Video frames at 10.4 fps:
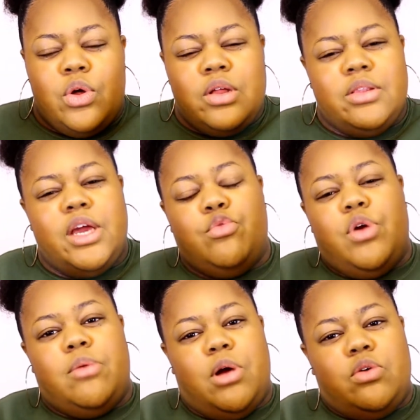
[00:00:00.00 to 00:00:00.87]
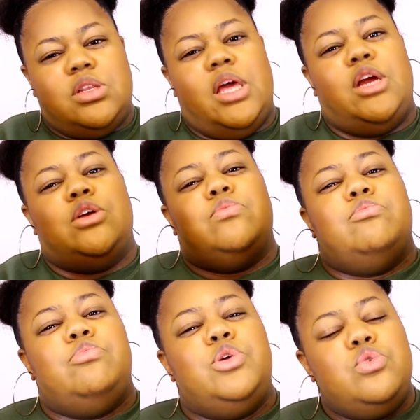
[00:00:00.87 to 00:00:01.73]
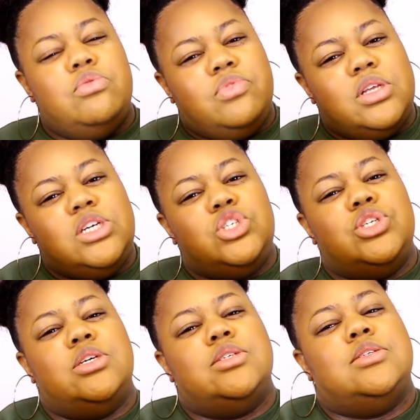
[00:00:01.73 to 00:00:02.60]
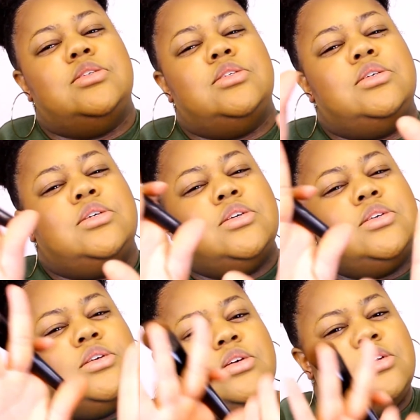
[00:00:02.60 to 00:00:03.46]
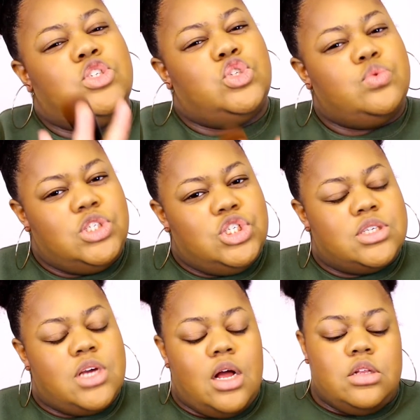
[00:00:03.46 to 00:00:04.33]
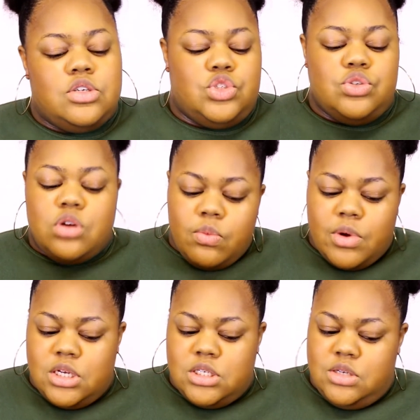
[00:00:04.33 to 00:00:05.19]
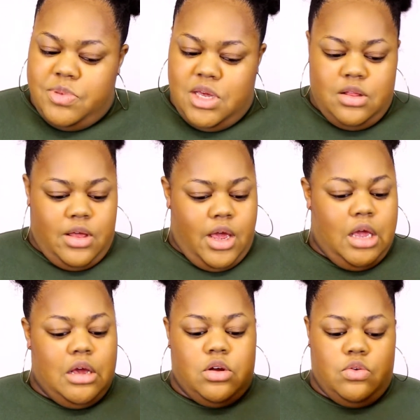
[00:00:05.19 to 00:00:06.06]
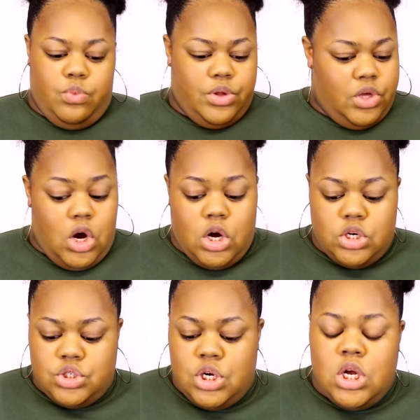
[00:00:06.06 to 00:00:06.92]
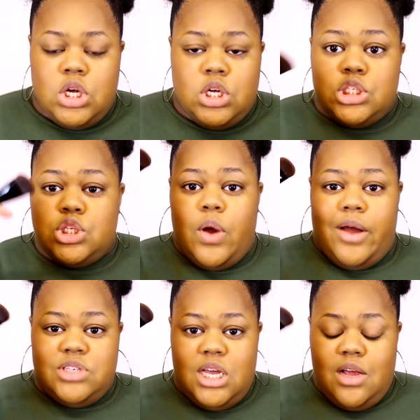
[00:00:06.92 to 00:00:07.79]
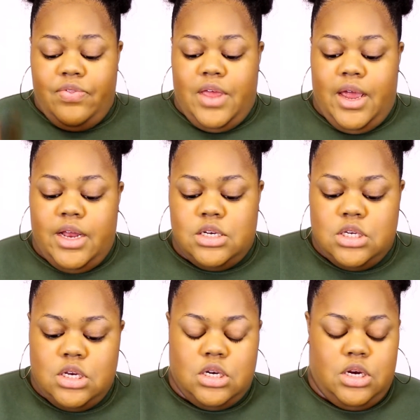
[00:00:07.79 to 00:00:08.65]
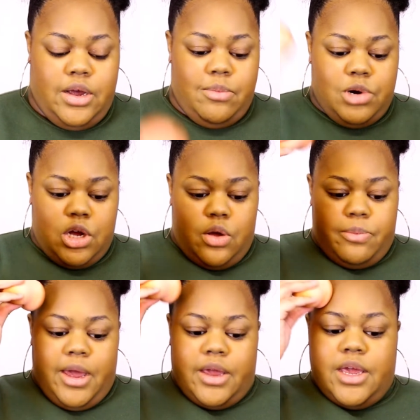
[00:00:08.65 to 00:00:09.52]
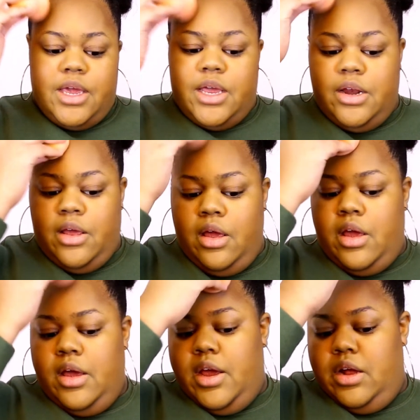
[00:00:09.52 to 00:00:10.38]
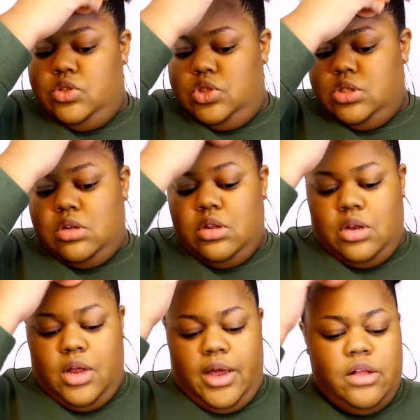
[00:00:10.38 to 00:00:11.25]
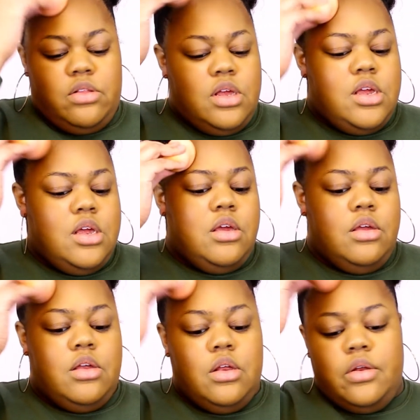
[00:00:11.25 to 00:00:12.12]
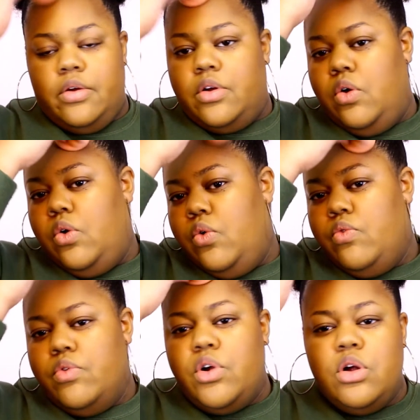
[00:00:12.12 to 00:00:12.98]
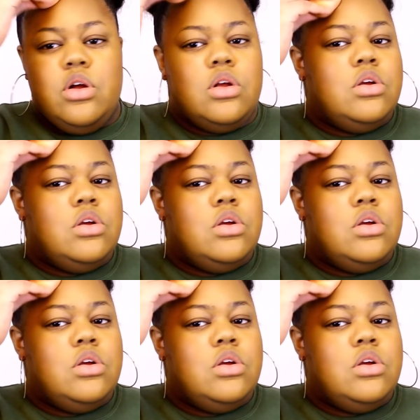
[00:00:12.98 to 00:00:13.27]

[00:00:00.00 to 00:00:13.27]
like beautifully just switches colors. You don't want it to be like really harsh. So I've taken that. Now I'm gonna go back in and just lightly go over,